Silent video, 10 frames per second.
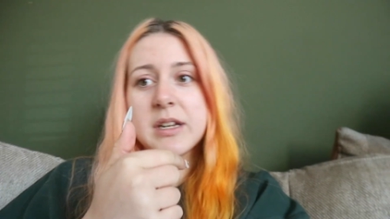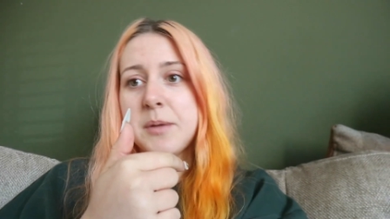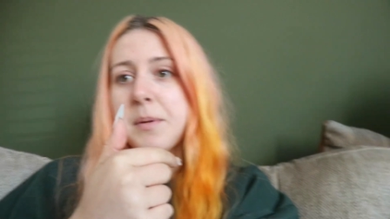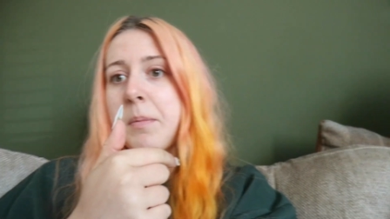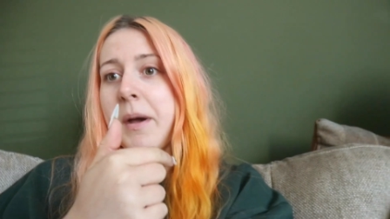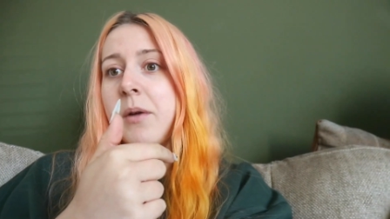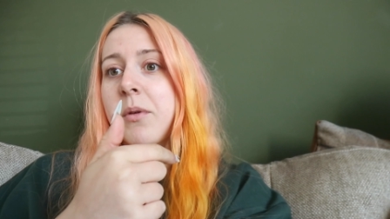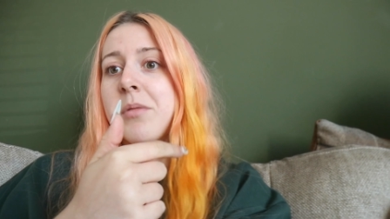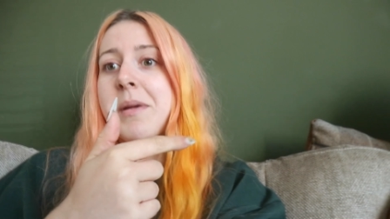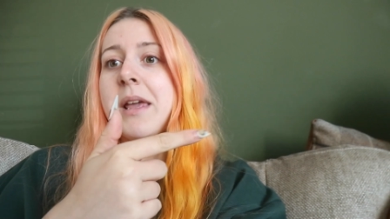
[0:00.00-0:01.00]
a little bit better
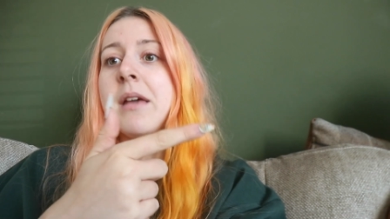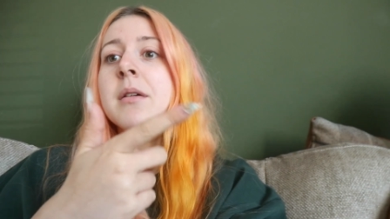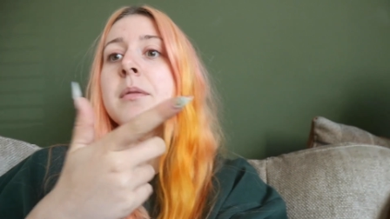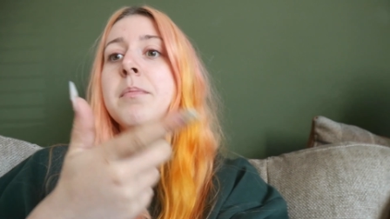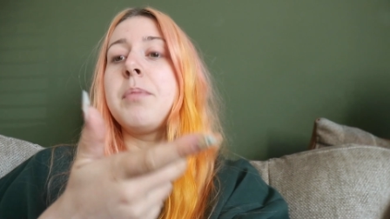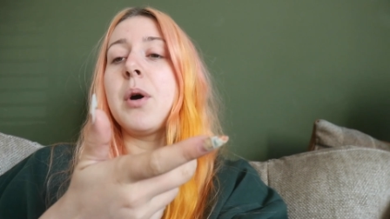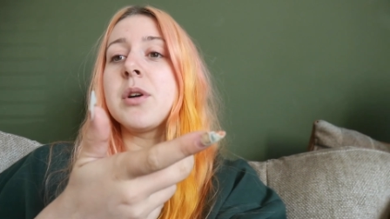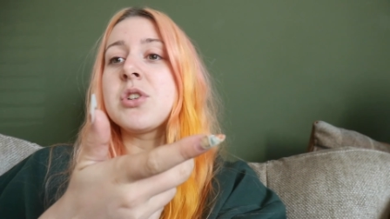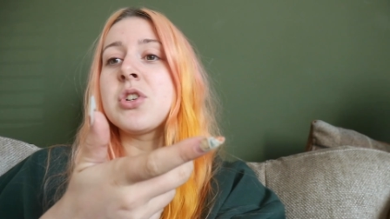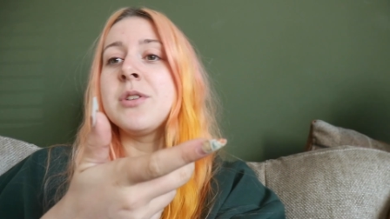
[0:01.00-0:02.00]
with me,
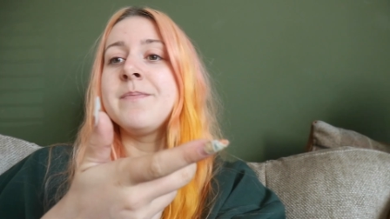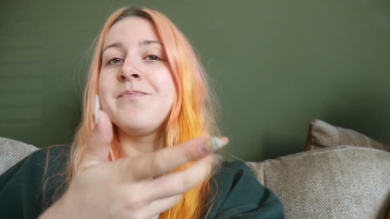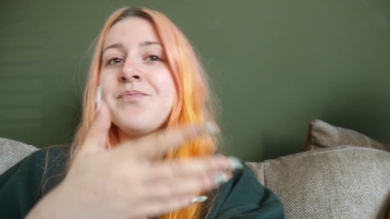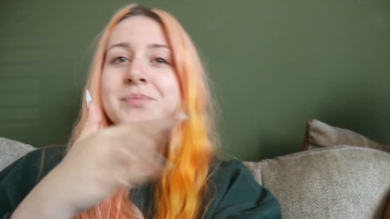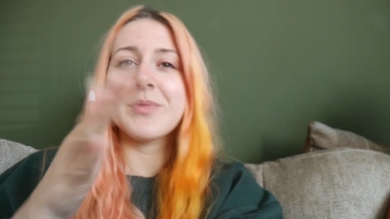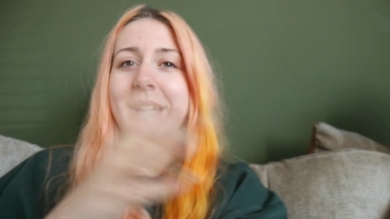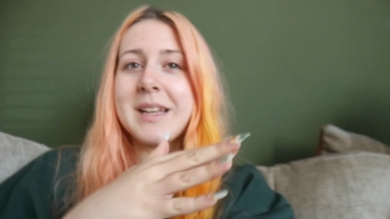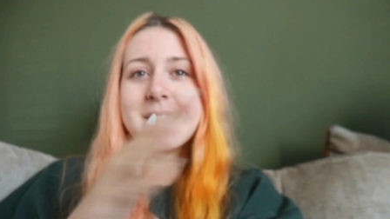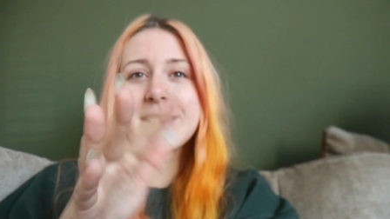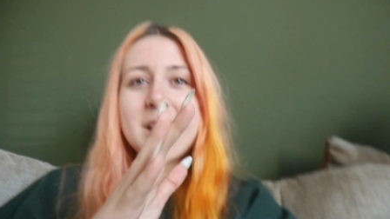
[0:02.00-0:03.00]
but
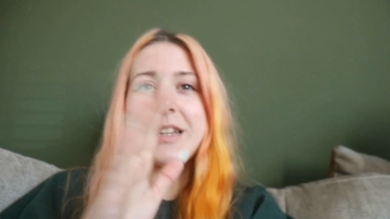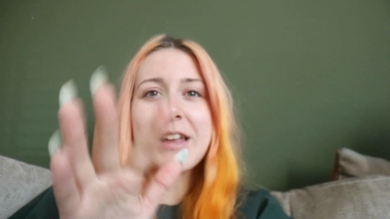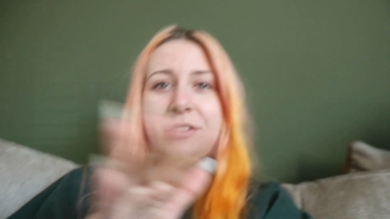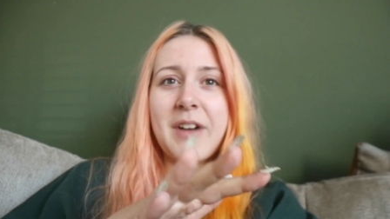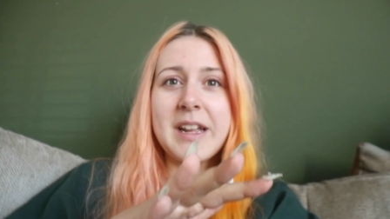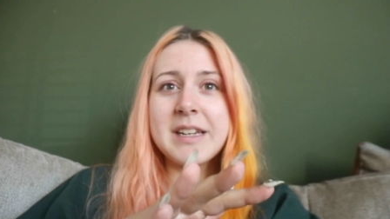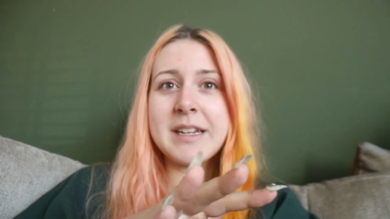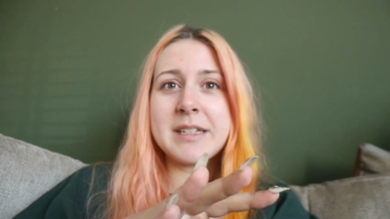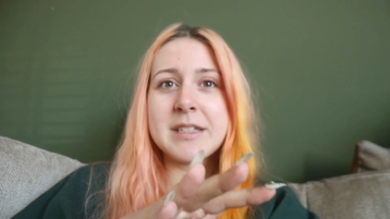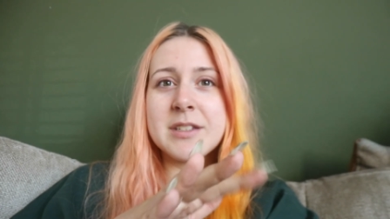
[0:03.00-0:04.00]
he's still like
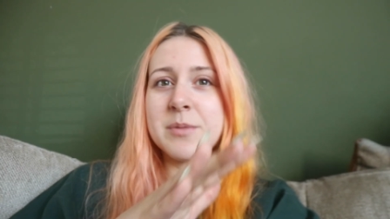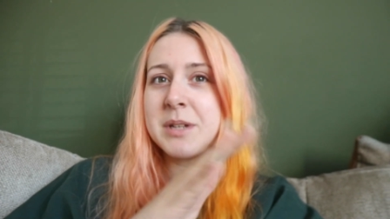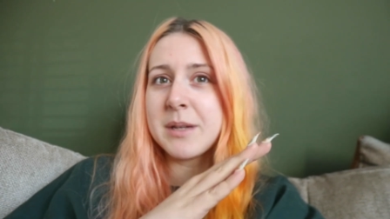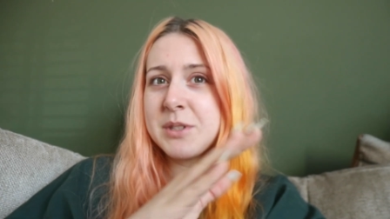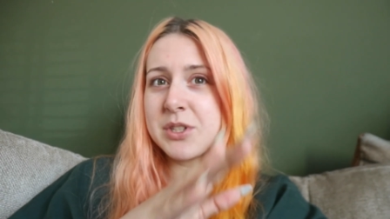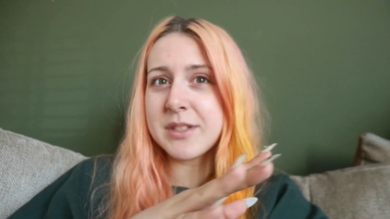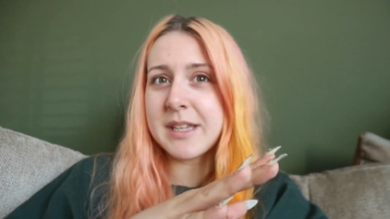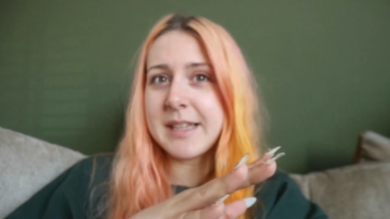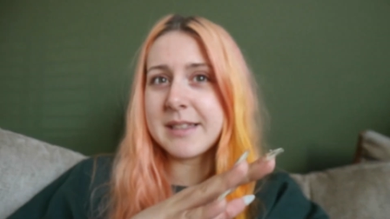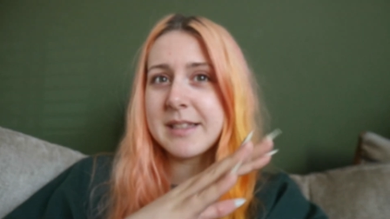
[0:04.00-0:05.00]
fighting it. Sometimes he does
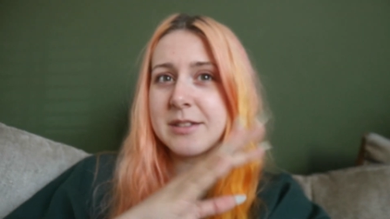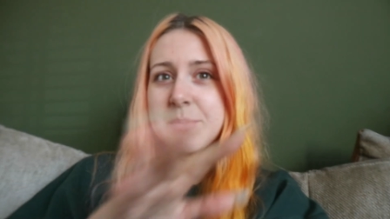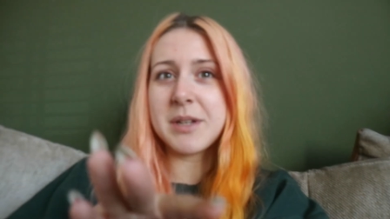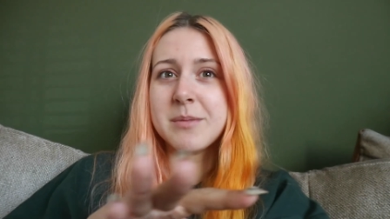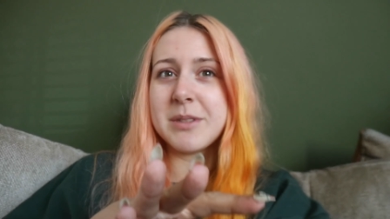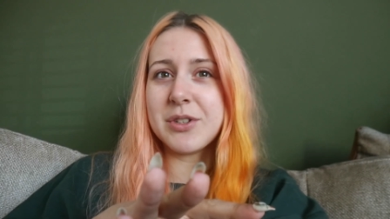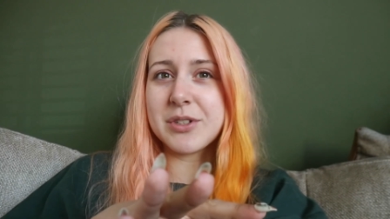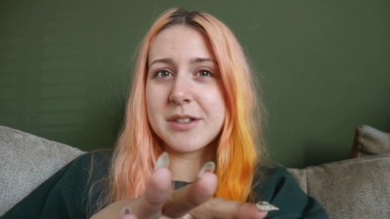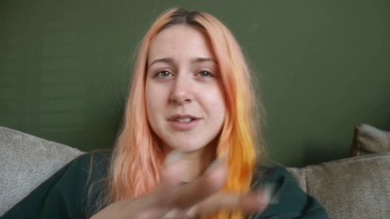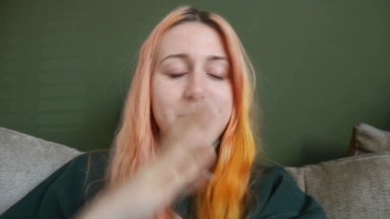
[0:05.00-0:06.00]
it easy, sometimes he
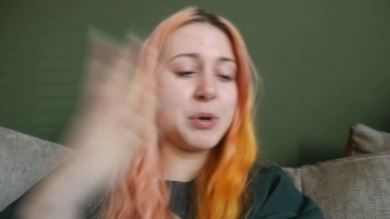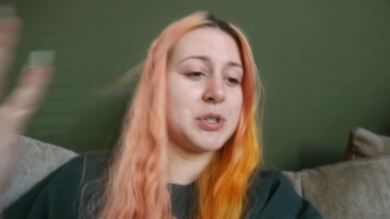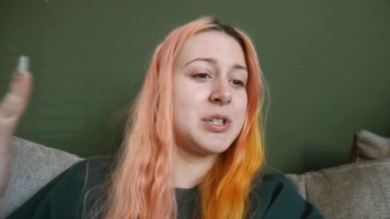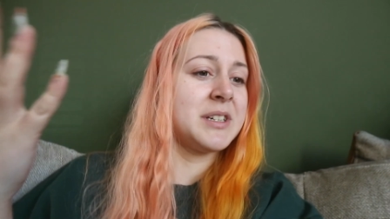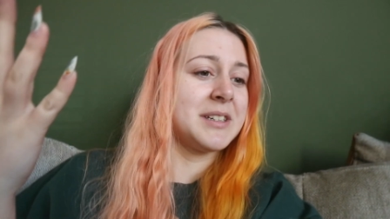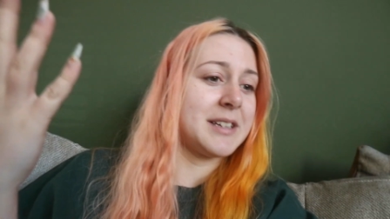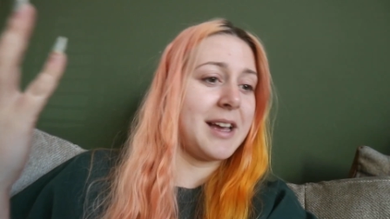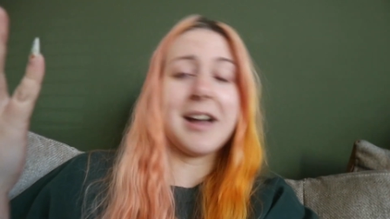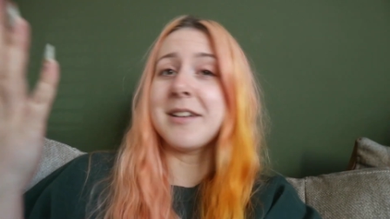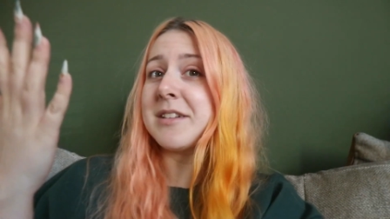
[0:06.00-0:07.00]
doesn't, but
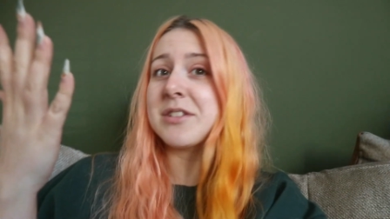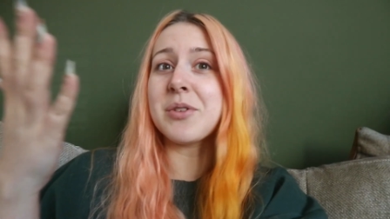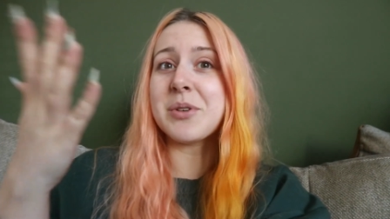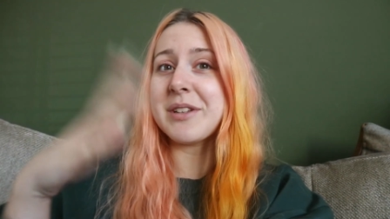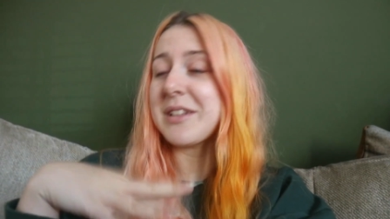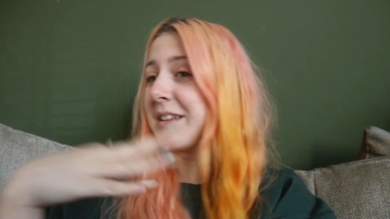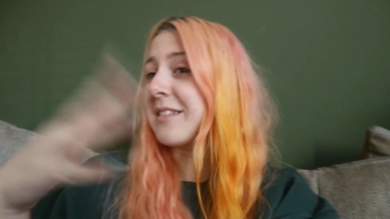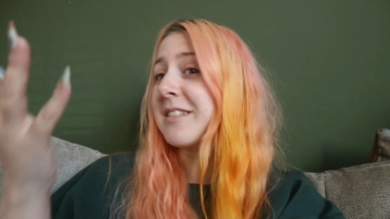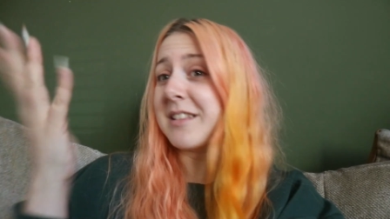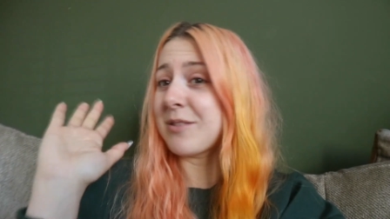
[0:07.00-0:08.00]
yeah, it's going,
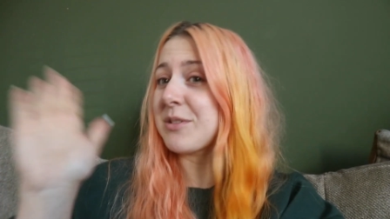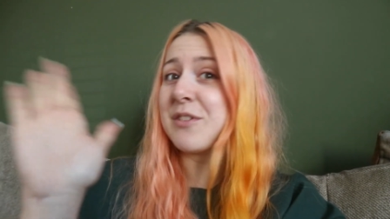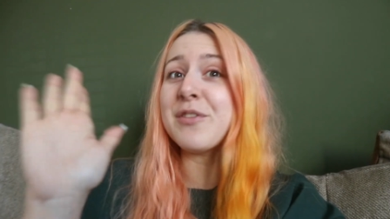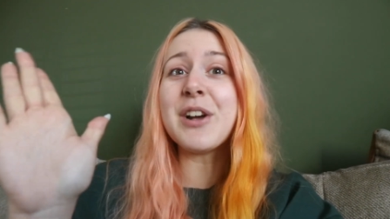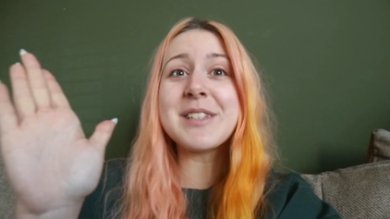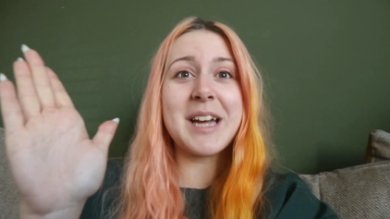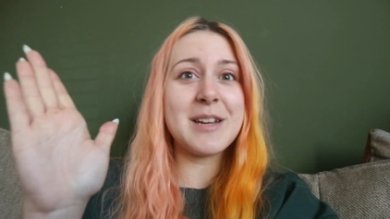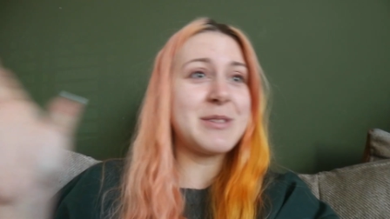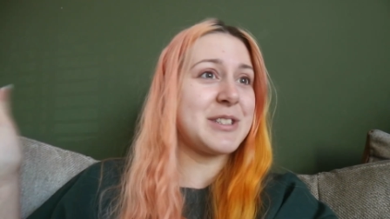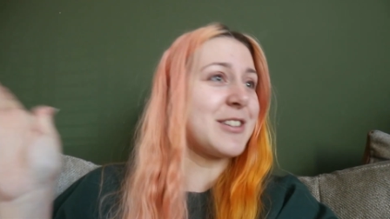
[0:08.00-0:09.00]
it was the first
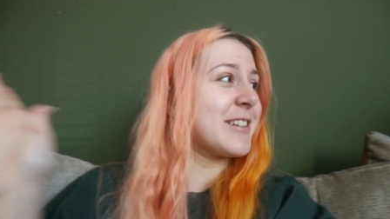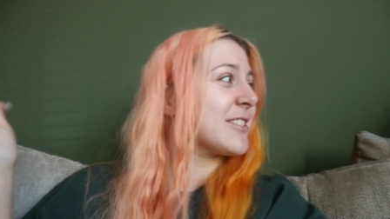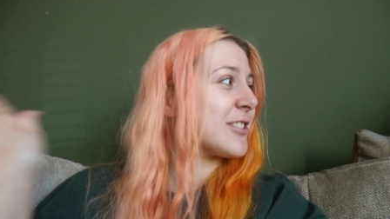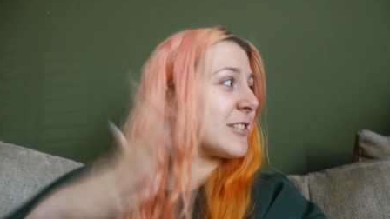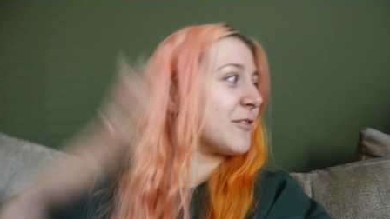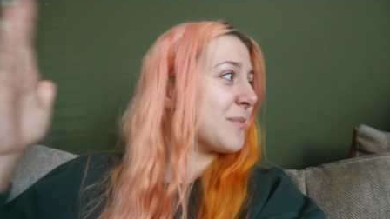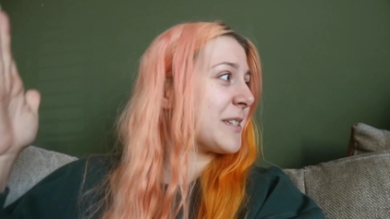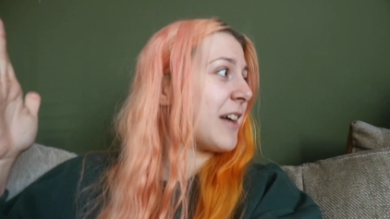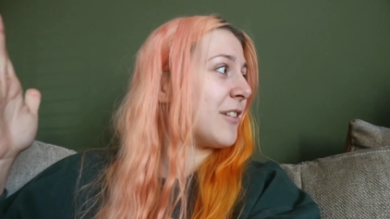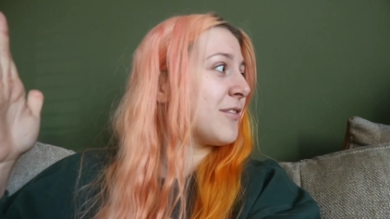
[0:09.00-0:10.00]
time he's done it just of
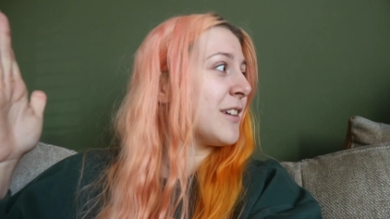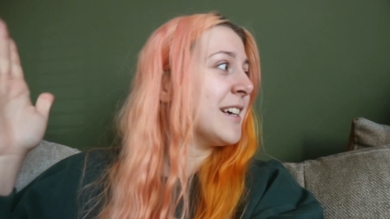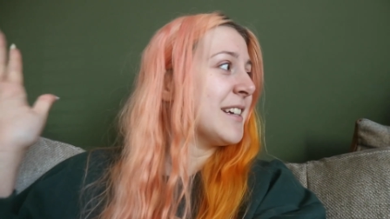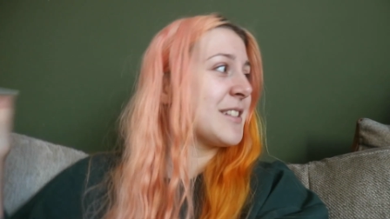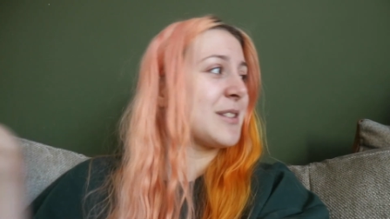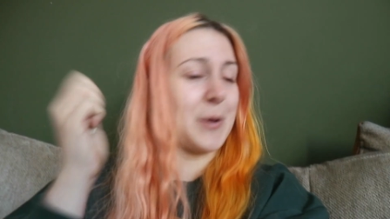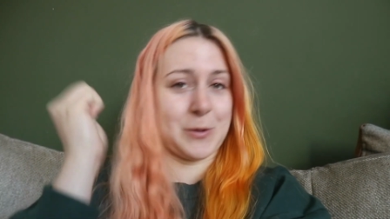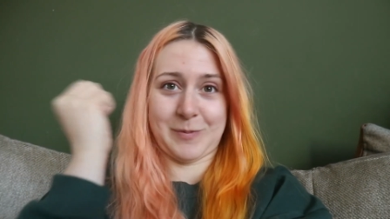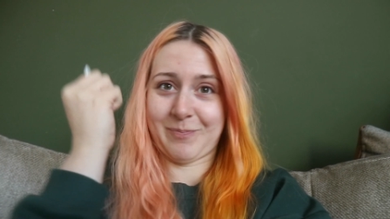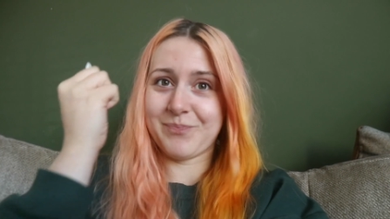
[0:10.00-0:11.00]
himself,
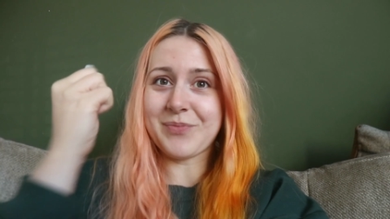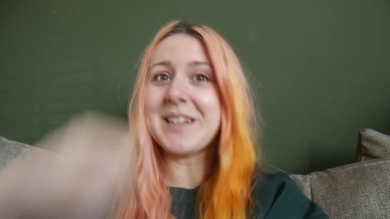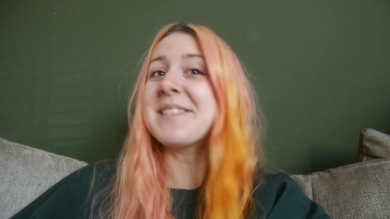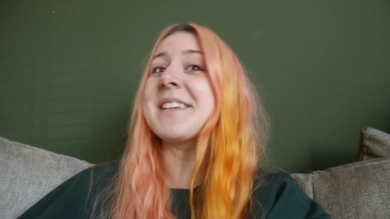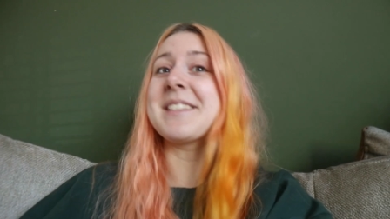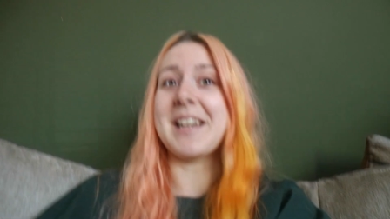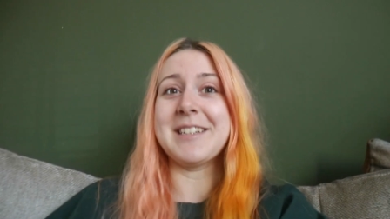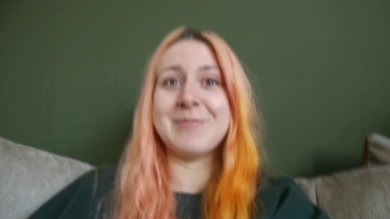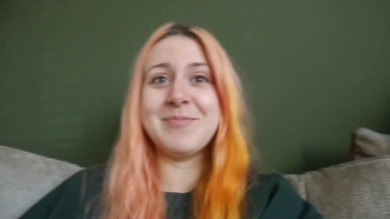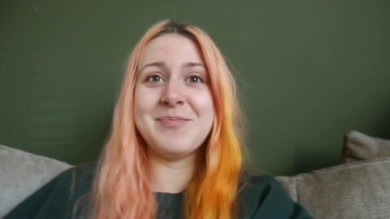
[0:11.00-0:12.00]
so it's exciting.